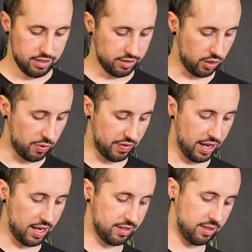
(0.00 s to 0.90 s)
So we've
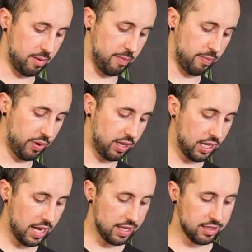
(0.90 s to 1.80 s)
got some
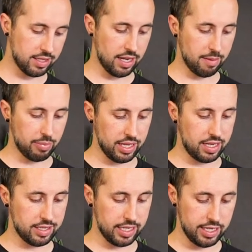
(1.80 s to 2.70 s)
classic
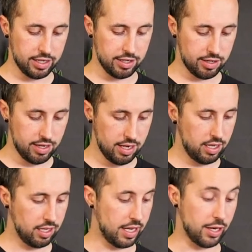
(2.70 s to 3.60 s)
plants here,
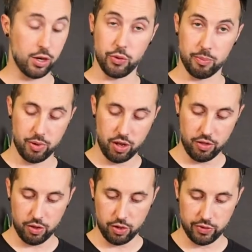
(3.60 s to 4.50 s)
like golden
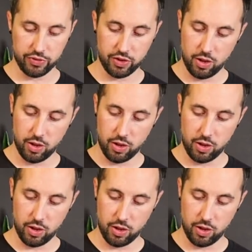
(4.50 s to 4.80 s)
pothos,